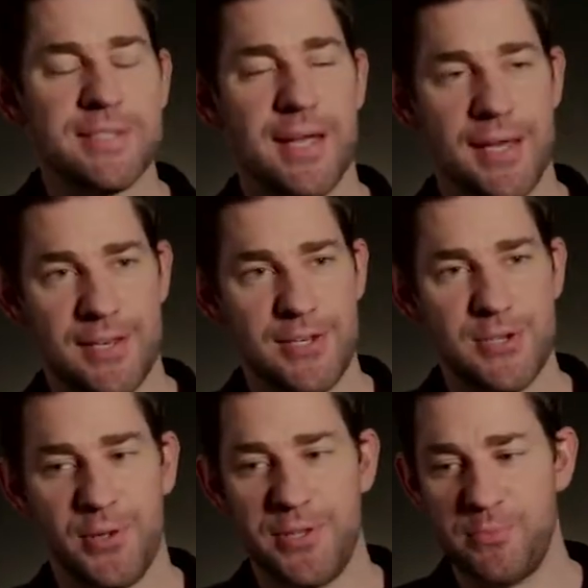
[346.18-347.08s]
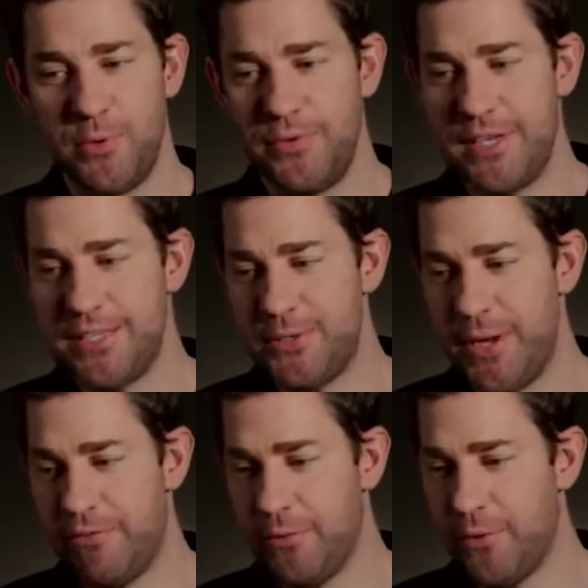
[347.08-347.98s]
excited to show this movie
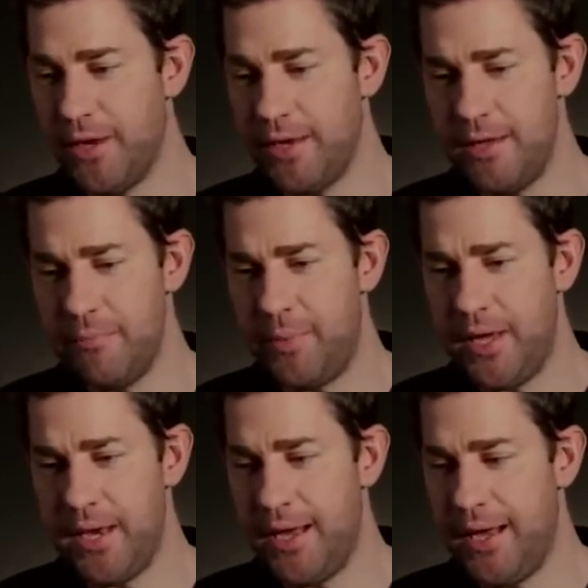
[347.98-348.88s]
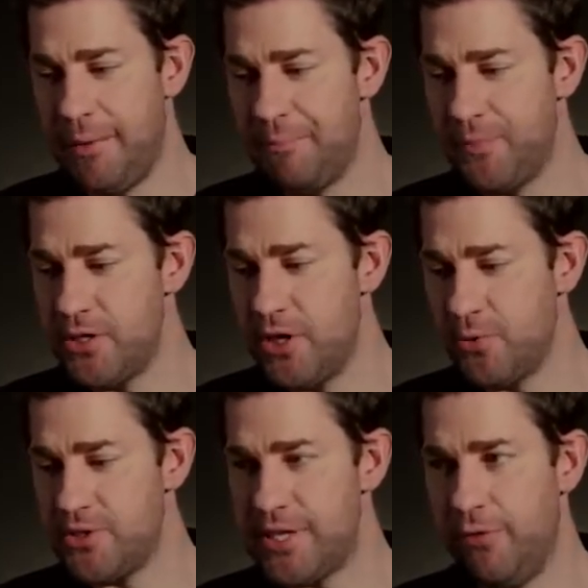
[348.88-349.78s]
to everyone, but
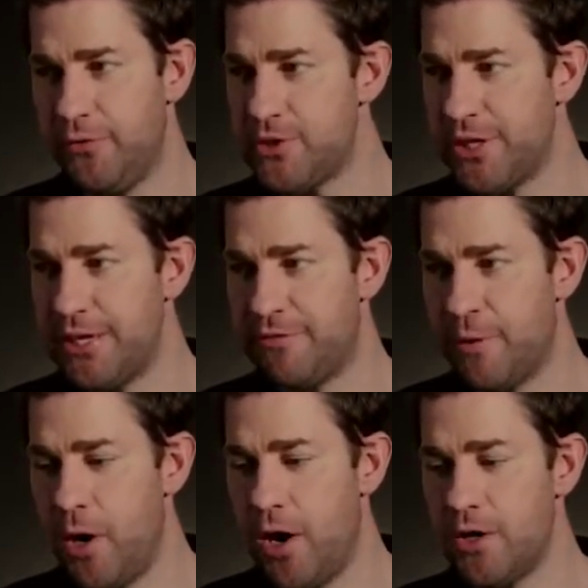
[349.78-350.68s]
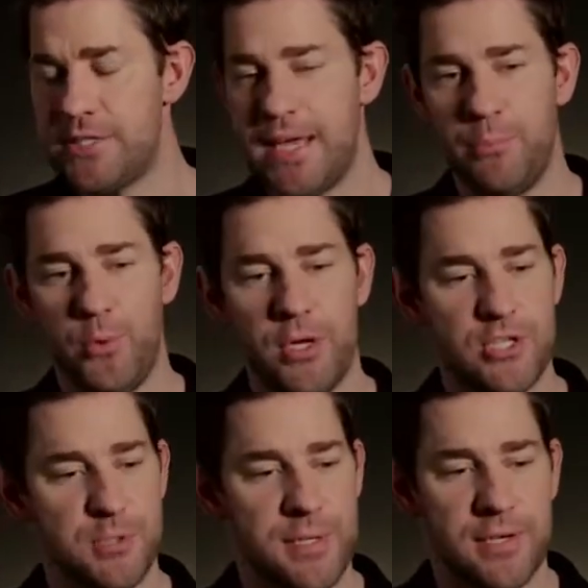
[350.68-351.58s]
selfishly from our standpoint,
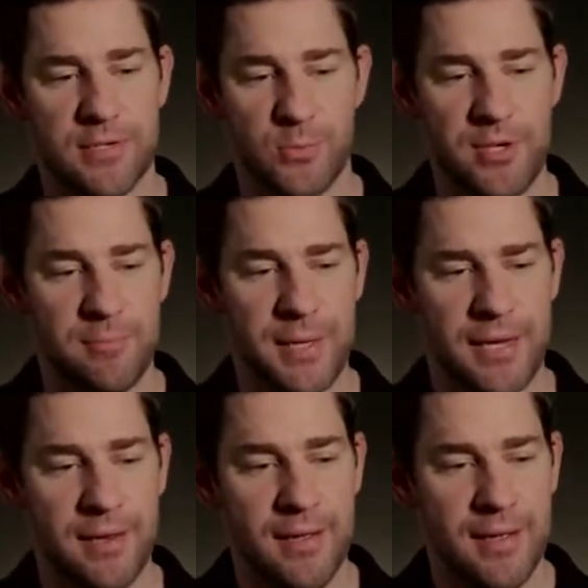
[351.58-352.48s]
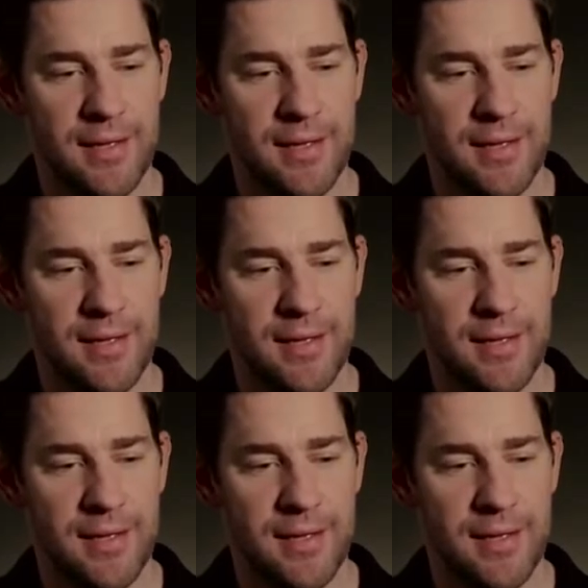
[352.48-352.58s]
just because we've been,